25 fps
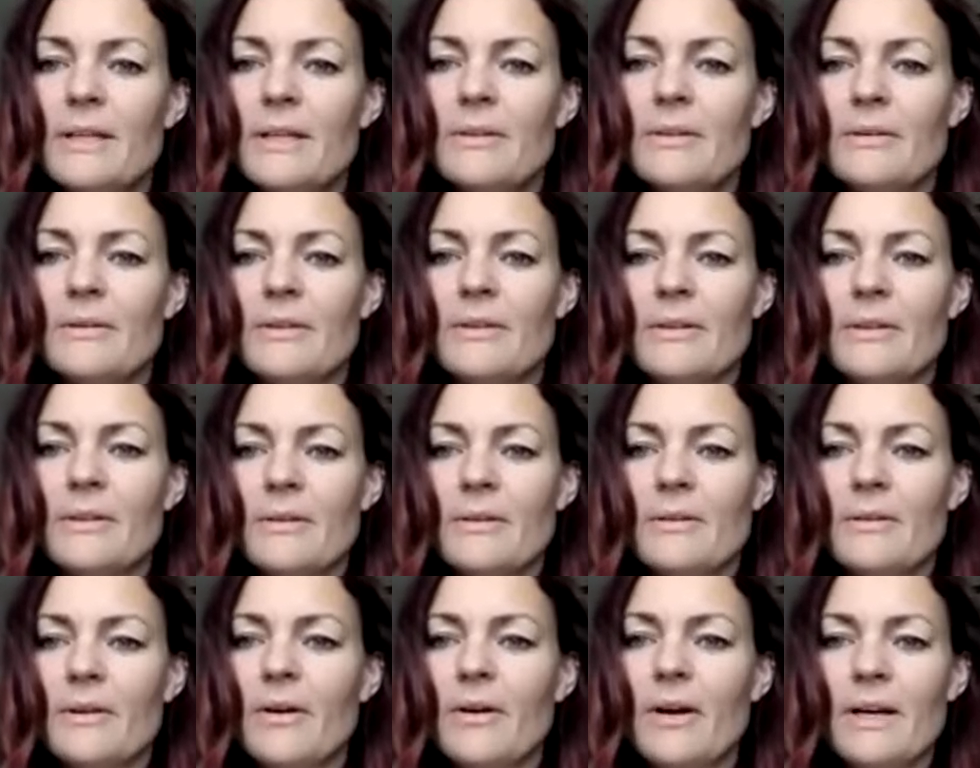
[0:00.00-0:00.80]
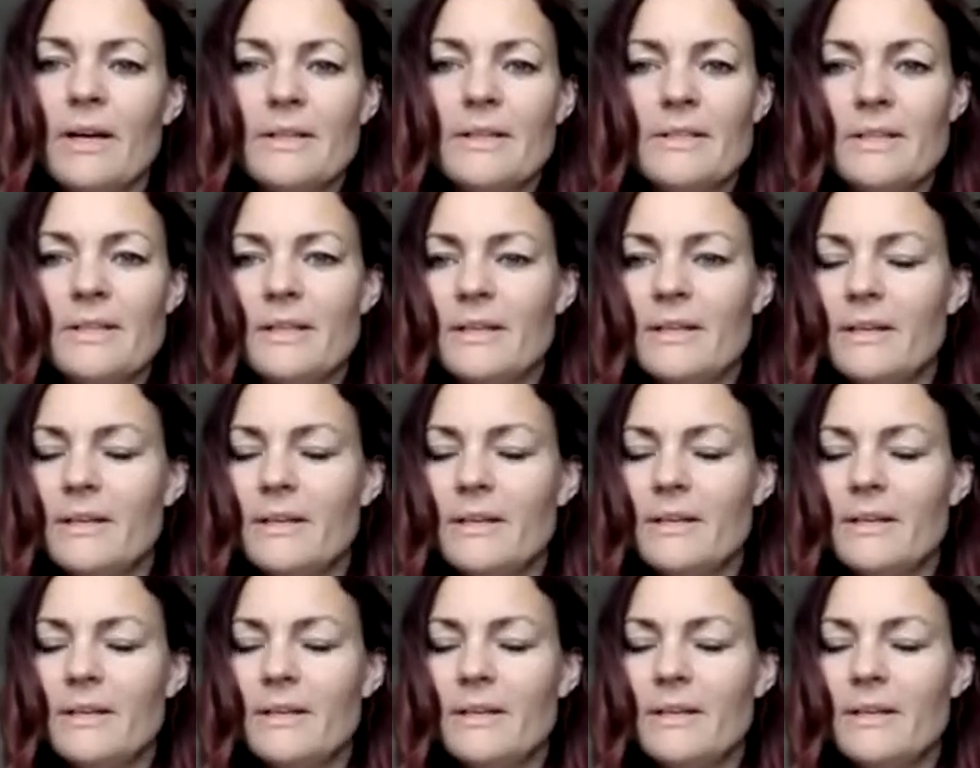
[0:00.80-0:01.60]
They're not,
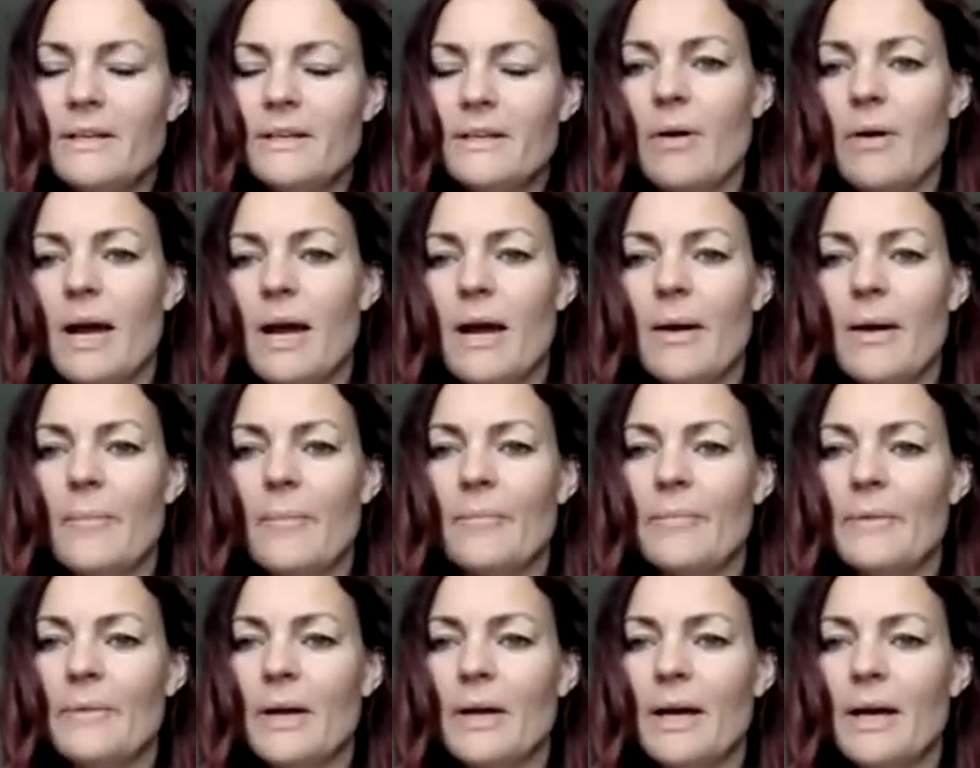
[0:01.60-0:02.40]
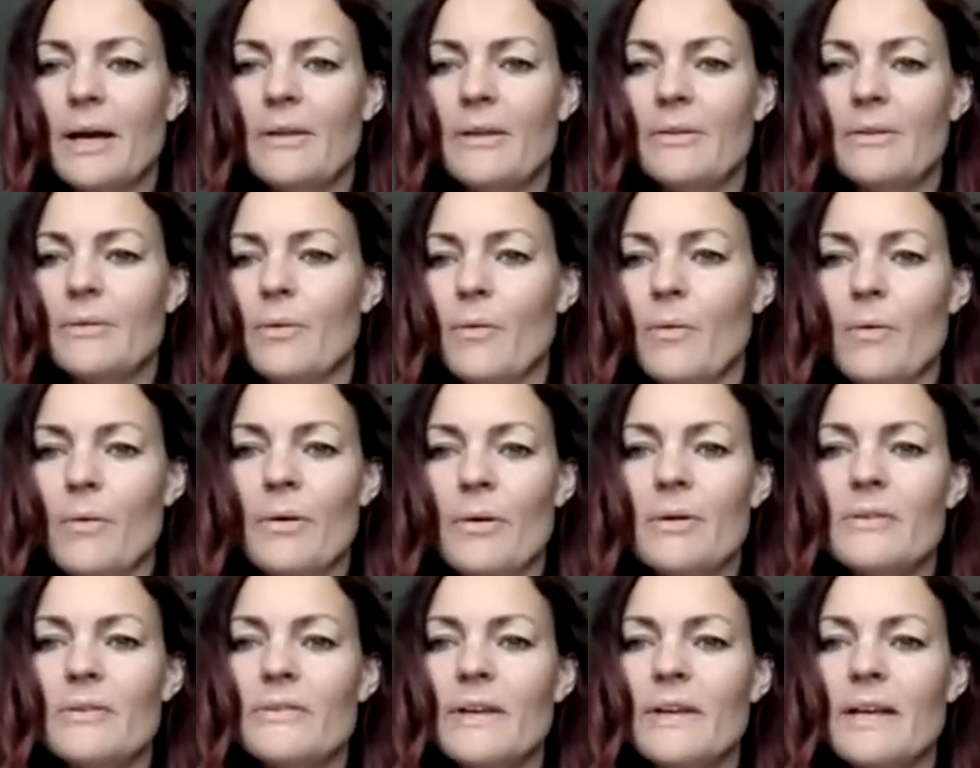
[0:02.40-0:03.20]
you know, either
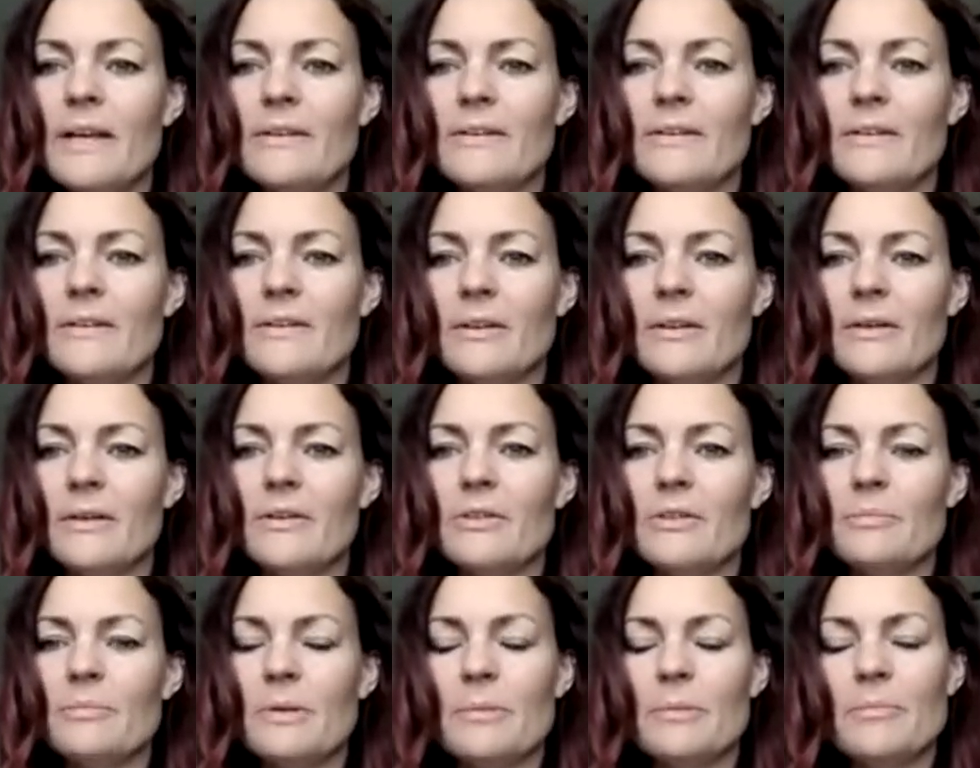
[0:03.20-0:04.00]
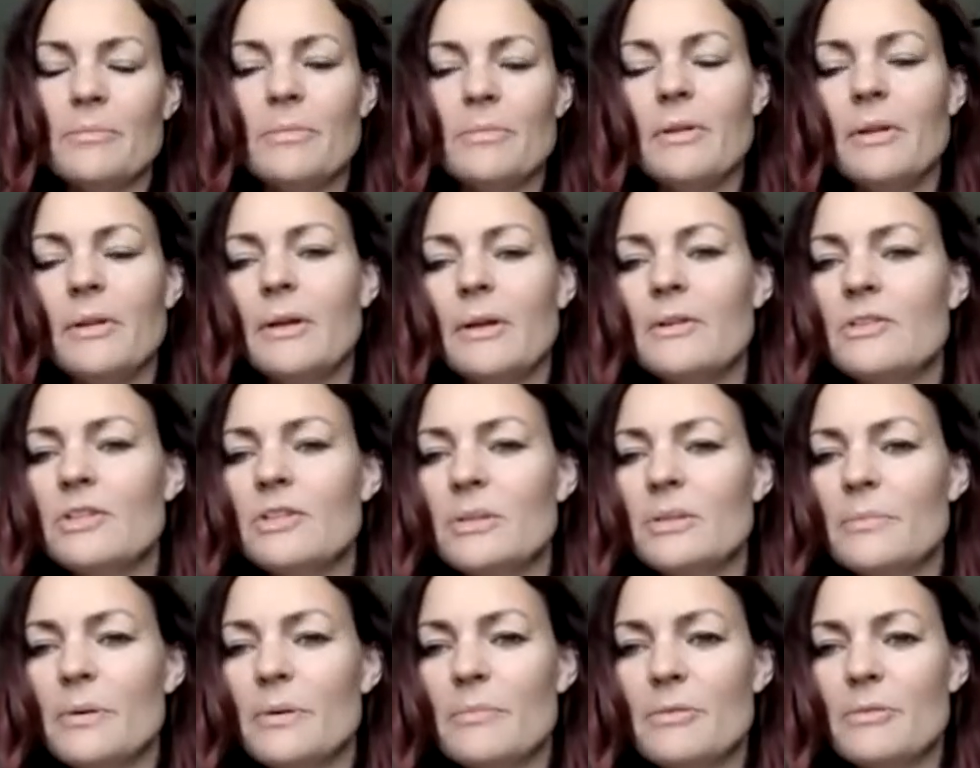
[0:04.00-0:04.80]
ors, as has
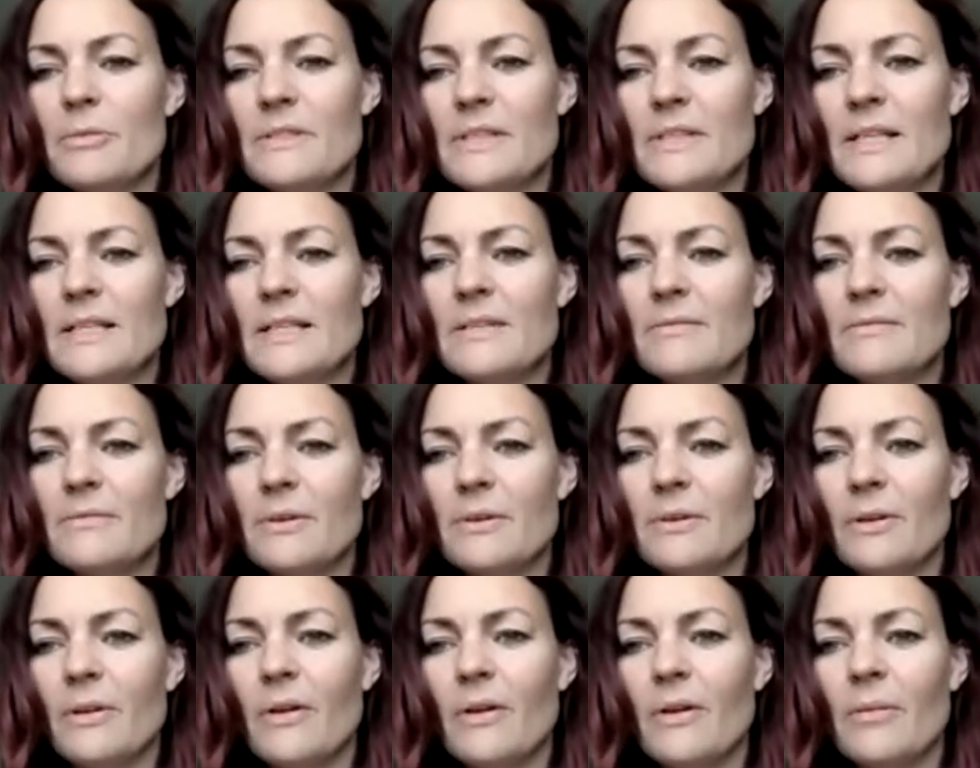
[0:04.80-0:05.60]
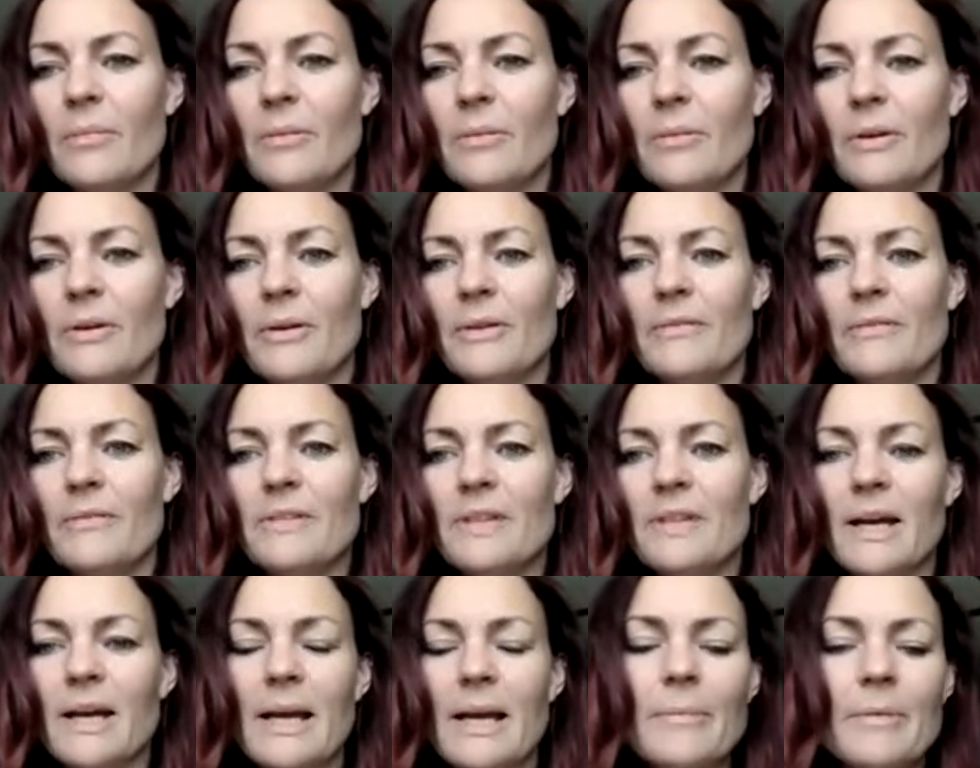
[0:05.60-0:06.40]
largely been presented for a long period of
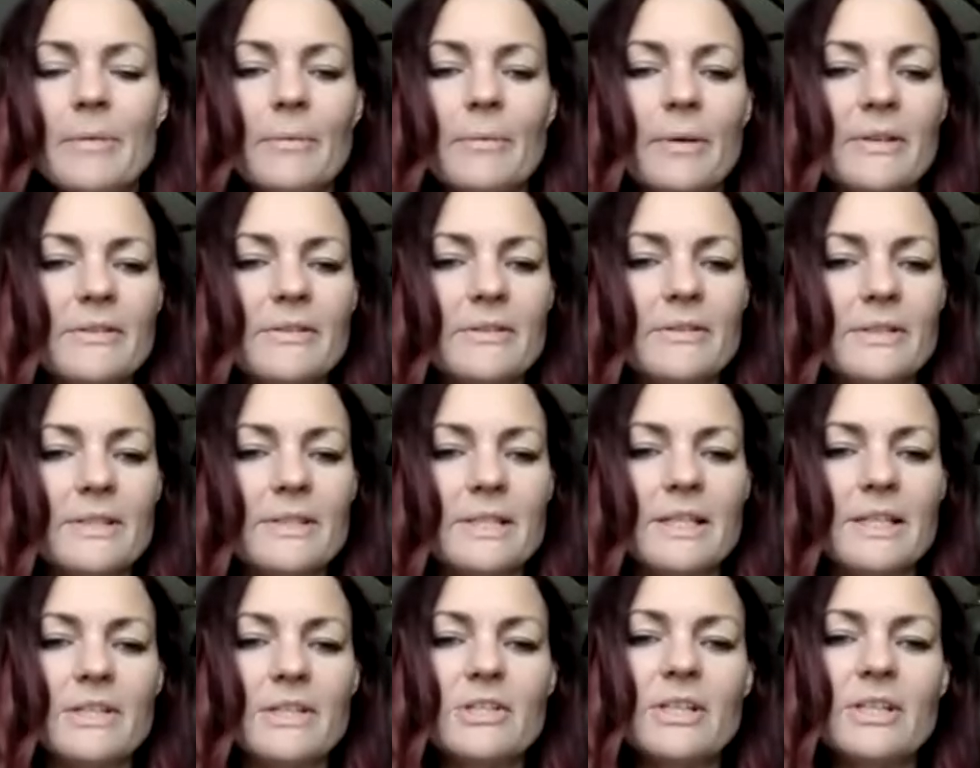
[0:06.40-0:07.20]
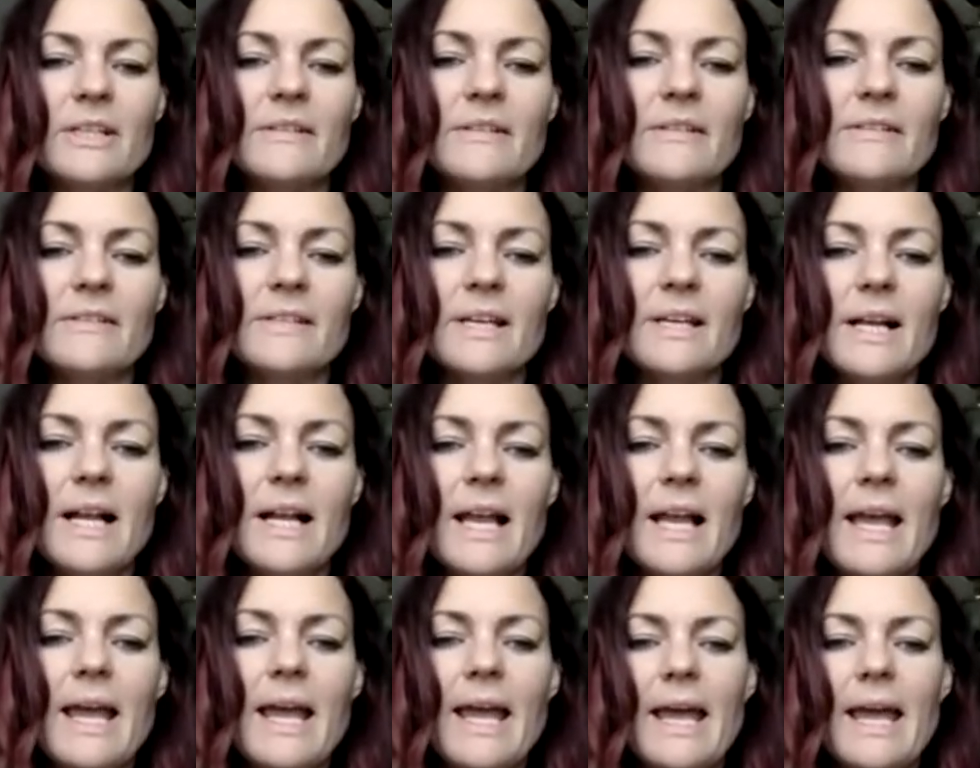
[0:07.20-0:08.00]
time in Western teachings,
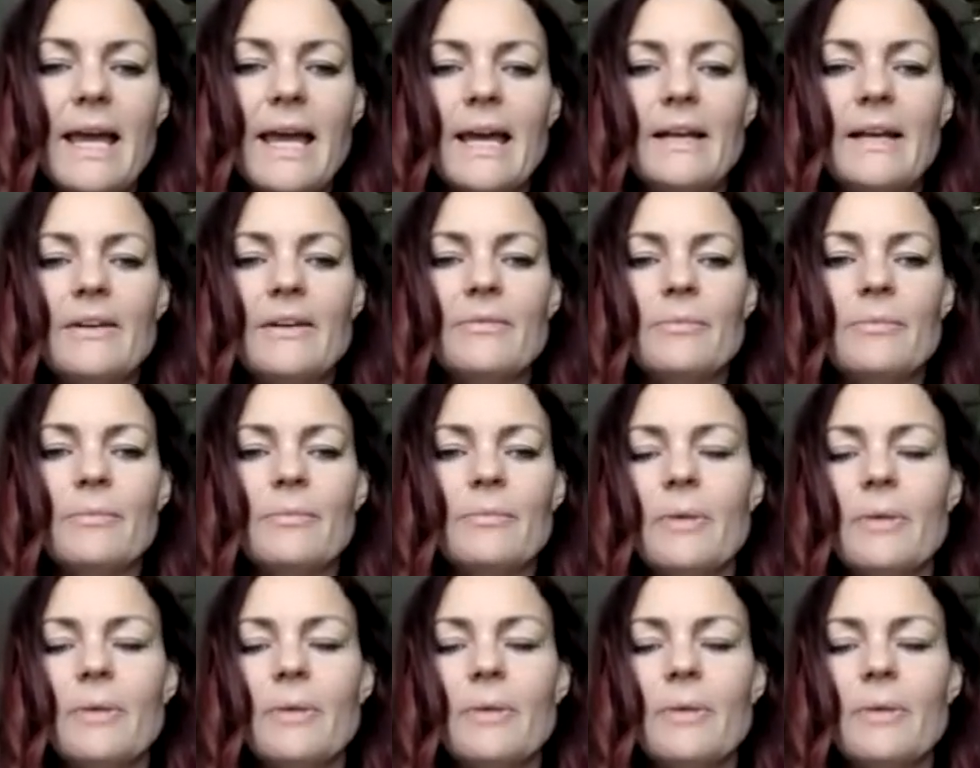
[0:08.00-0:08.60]
and